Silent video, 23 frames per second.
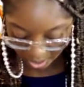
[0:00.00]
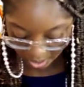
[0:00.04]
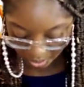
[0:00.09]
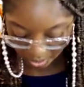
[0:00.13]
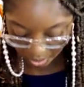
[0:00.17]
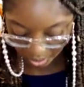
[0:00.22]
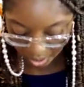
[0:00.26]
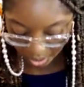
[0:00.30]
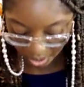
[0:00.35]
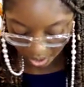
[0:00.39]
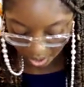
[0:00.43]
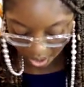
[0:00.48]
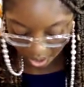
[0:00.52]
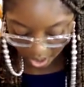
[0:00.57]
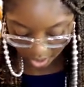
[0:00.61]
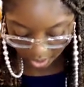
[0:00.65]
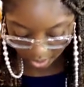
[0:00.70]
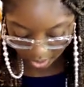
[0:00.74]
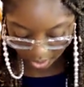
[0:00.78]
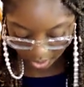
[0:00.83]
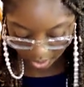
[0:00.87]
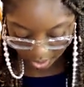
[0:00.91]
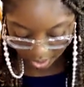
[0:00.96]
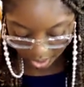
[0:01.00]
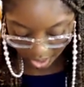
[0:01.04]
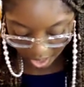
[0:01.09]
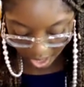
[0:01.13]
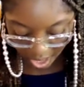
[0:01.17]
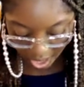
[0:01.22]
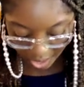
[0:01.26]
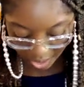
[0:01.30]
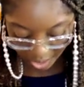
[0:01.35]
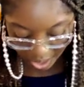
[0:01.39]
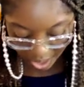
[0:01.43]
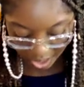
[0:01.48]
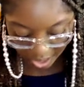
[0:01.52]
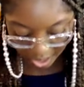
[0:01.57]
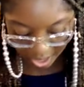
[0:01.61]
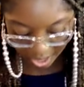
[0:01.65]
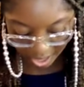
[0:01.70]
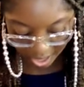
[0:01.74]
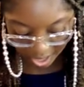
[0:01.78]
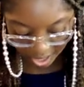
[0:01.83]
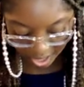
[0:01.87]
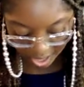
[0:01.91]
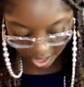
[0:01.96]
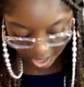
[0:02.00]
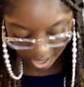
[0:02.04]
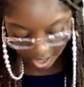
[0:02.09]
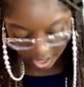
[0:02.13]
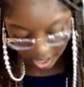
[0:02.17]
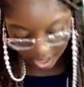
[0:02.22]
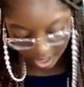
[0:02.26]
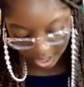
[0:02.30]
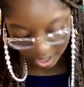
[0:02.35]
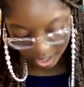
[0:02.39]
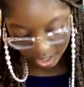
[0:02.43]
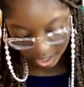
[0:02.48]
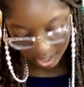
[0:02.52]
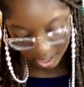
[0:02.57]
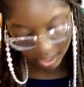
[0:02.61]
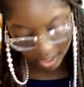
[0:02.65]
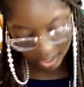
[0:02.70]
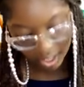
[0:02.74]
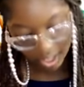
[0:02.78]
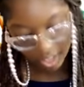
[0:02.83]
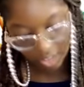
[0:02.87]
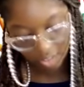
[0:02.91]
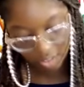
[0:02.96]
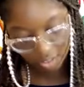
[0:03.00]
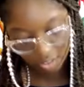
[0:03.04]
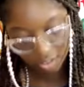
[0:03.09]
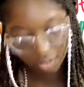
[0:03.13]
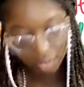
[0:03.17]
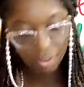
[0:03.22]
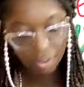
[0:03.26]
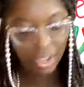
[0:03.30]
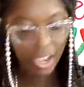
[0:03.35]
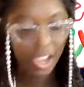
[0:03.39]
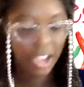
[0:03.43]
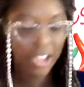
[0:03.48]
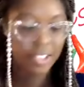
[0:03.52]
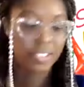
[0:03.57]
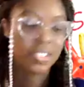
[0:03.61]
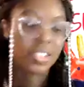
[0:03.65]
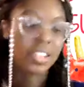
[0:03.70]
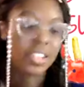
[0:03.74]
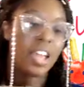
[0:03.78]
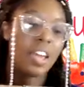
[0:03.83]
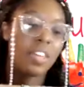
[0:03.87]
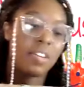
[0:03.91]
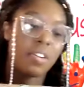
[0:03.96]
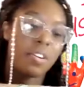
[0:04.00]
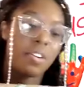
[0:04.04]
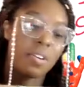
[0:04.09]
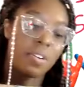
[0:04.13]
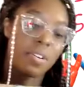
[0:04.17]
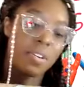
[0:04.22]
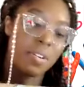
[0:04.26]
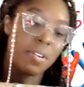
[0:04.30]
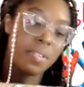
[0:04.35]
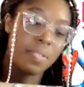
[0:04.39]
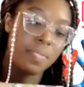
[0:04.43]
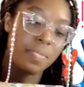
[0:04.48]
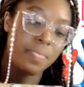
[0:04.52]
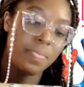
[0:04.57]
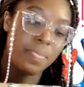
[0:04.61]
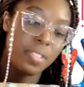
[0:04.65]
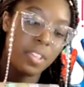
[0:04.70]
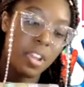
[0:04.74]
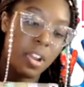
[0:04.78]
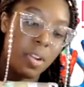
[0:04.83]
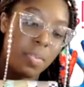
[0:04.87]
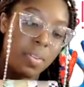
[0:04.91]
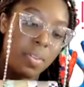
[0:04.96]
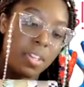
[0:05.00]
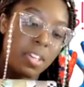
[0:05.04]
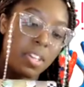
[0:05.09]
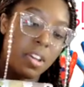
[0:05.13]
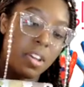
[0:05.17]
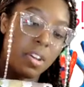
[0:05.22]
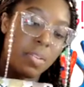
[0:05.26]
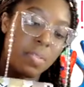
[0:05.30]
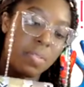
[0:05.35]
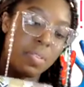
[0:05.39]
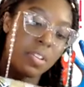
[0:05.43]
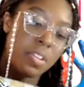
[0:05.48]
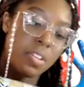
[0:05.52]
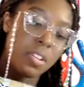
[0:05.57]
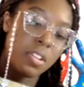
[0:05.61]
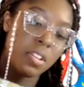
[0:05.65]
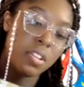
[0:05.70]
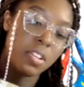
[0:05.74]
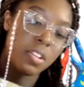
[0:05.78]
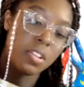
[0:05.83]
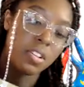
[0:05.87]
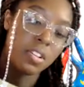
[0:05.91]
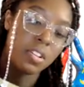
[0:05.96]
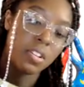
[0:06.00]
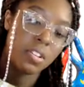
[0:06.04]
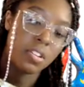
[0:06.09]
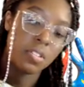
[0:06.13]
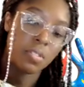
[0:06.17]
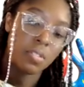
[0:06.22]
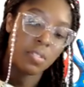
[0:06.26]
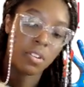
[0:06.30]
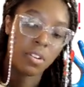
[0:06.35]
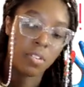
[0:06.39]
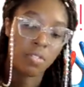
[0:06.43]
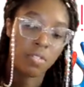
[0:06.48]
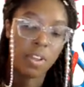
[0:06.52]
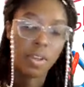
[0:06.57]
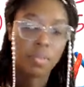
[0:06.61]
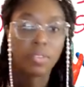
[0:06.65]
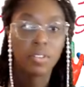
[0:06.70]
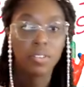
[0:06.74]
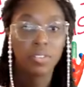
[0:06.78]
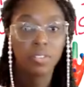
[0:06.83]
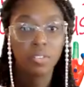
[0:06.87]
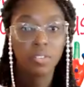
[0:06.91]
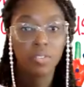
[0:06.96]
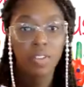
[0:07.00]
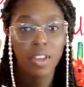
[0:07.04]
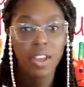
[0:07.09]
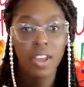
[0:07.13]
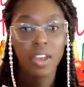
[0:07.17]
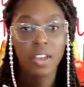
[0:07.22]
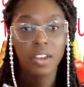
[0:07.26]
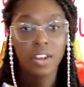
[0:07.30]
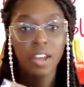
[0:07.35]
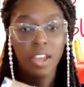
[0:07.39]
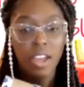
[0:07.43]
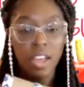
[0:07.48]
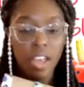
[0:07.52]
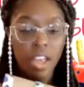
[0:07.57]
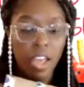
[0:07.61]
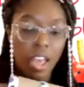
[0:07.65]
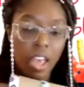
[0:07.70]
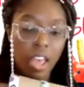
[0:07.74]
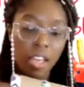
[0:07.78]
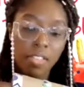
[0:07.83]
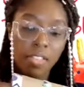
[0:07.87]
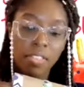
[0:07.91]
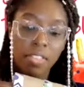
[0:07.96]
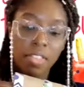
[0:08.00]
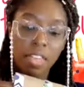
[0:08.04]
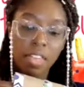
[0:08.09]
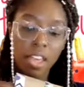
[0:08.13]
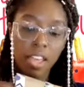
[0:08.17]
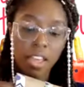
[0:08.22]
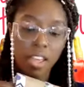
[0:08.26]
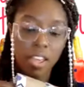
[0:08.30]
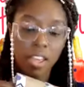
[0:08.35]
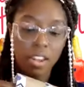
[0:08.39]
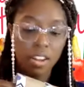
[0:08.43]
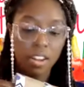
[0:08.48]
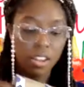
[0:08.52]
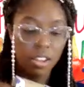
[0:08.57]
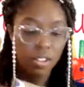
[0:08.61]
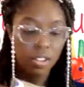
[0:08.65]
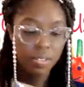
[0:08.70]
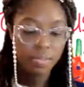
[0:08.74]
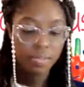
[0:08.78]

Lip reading: I'm gonna see how I could get these 2 guys together. There we go. I'm gonna wrap this around, and then,